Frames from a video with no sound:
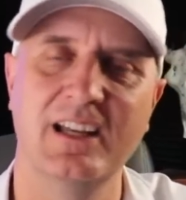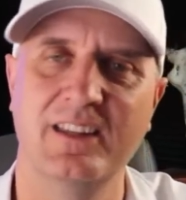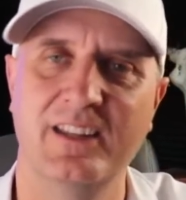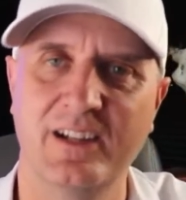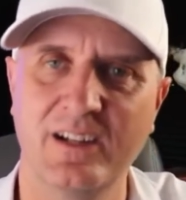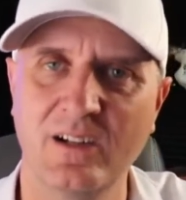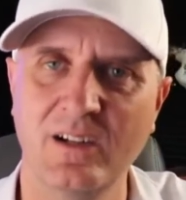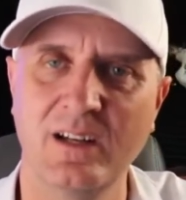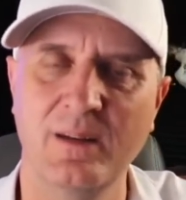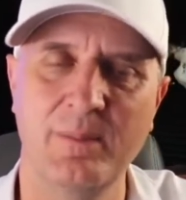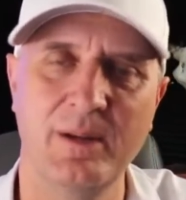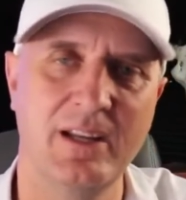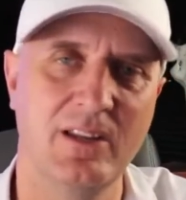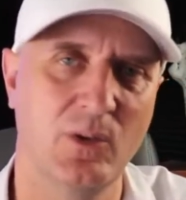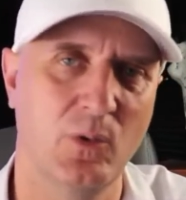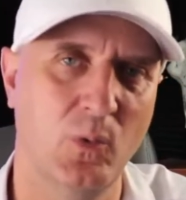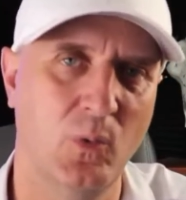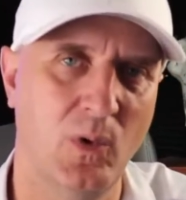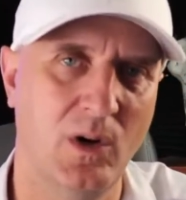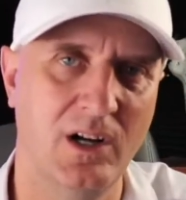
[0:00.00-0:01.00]
They're going to be
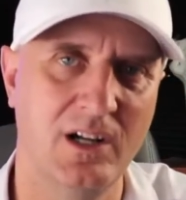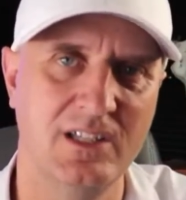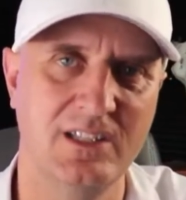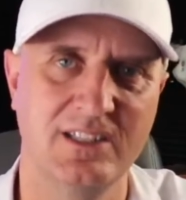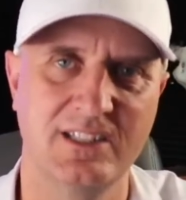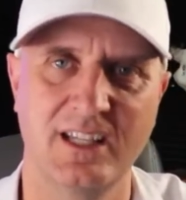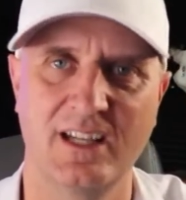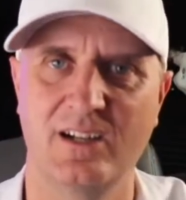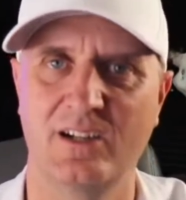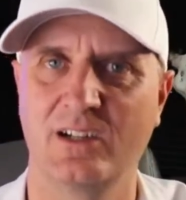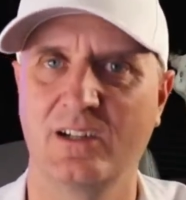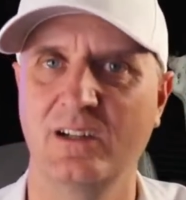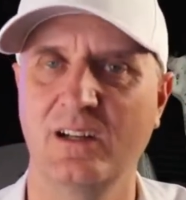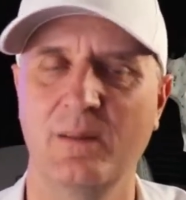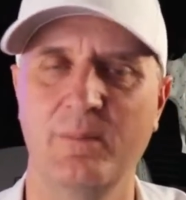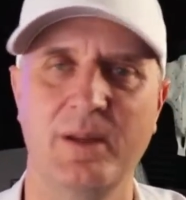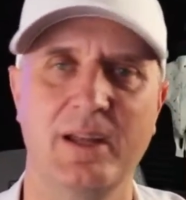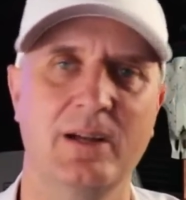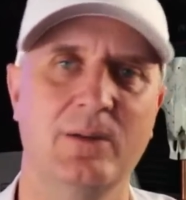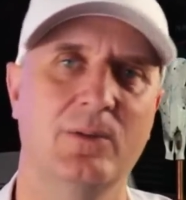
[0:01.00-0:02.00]
the ones that are going
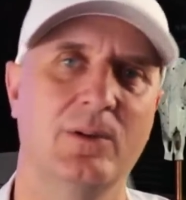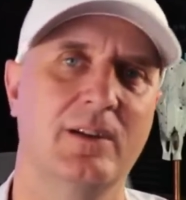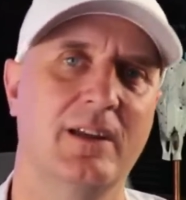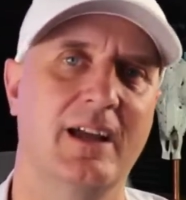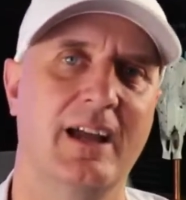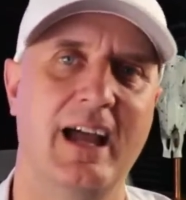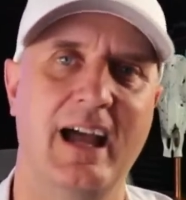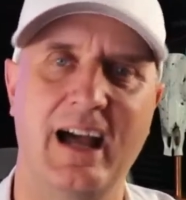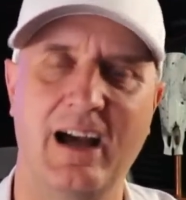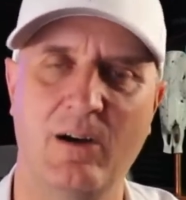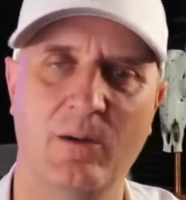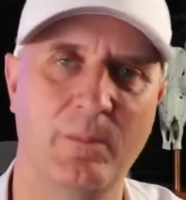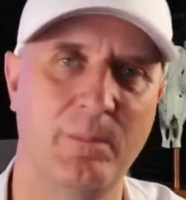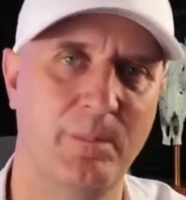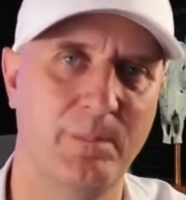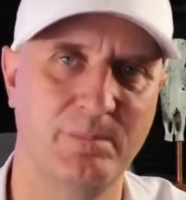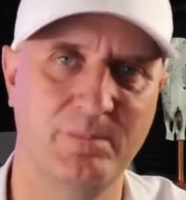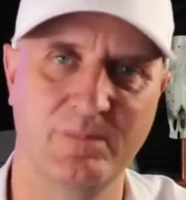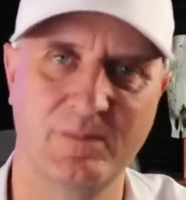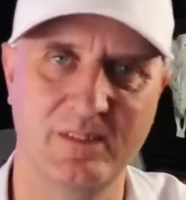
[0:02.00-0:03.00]
to be able to
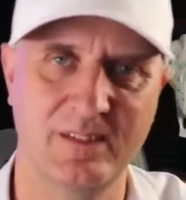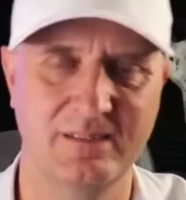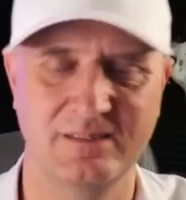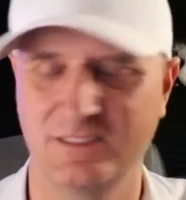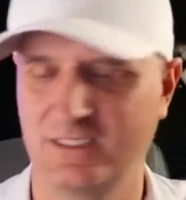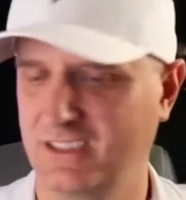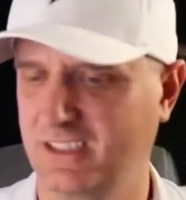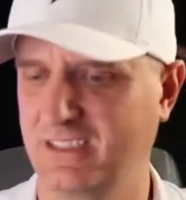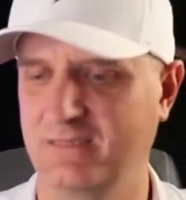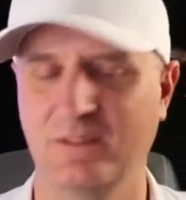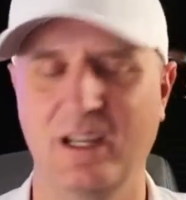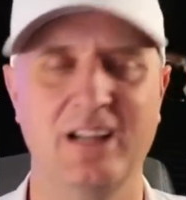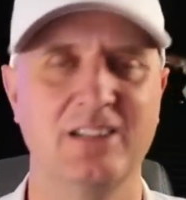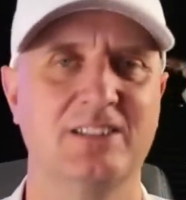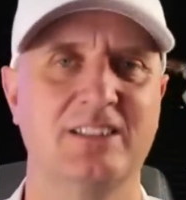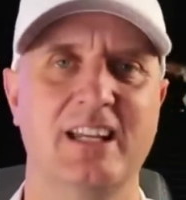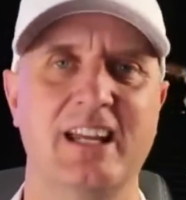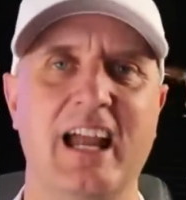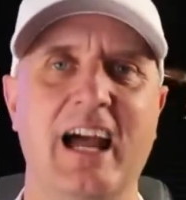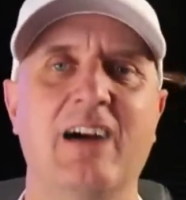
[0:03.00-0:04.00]
outlast
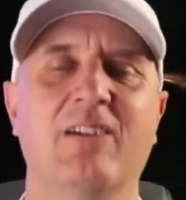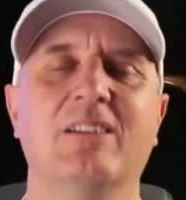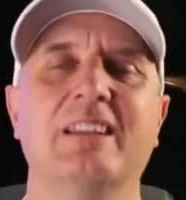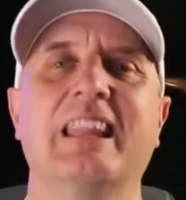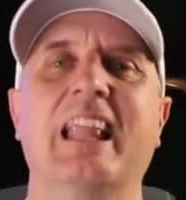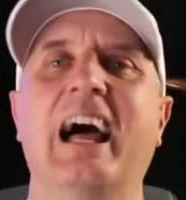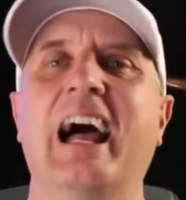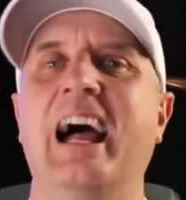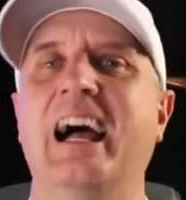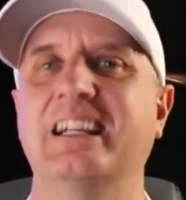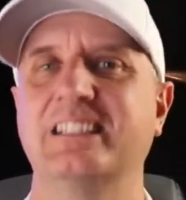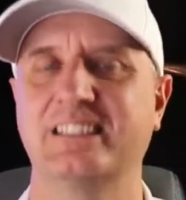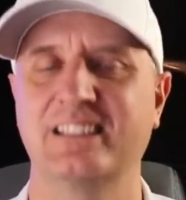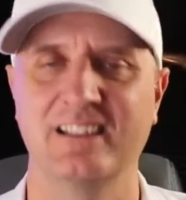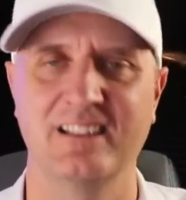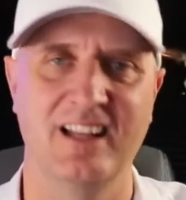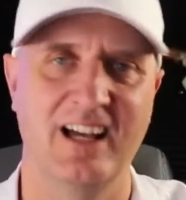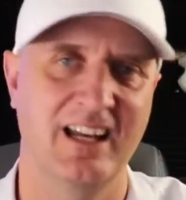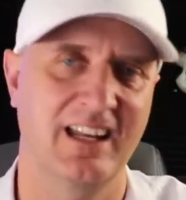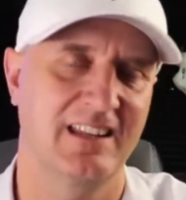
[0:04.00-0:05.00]

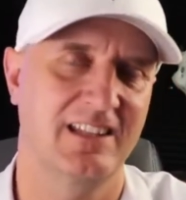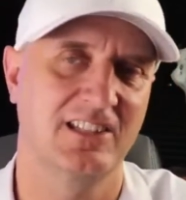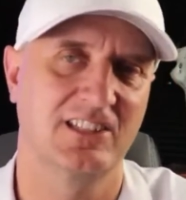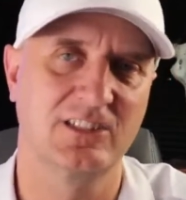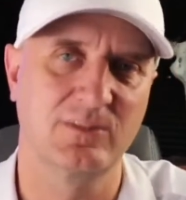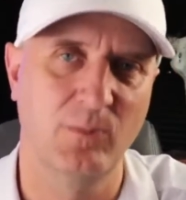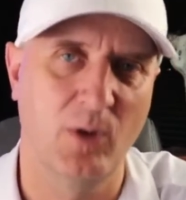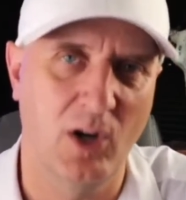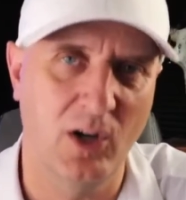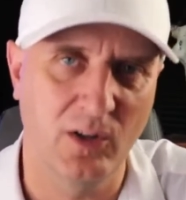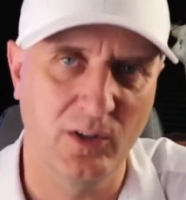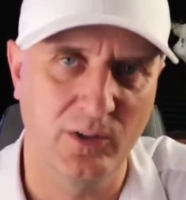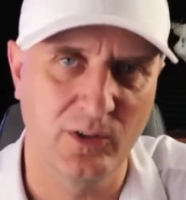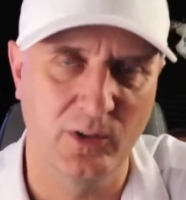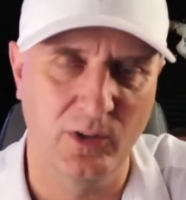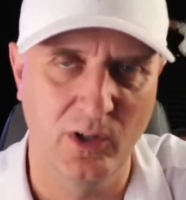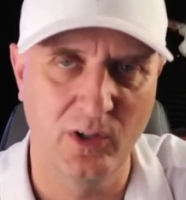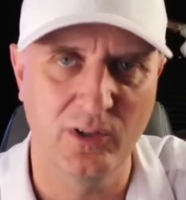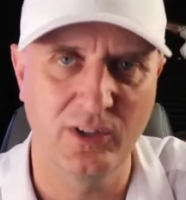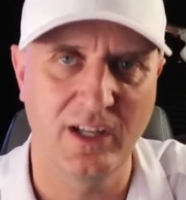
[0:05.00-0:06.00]
a lot of these smaller
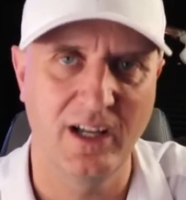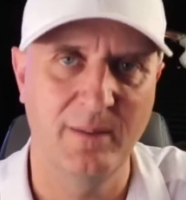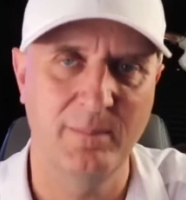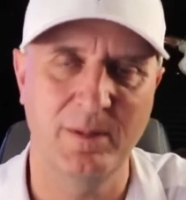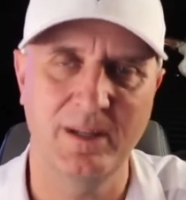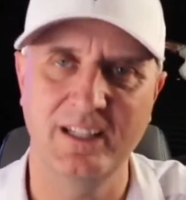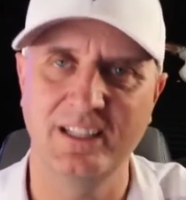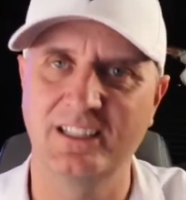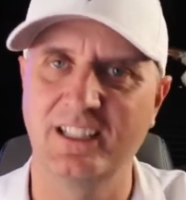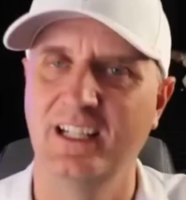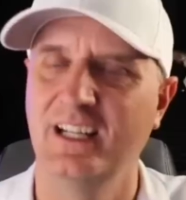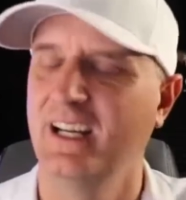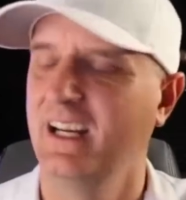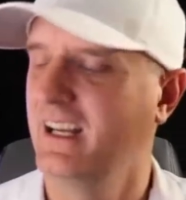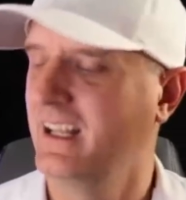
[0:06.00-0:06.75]
growth companies.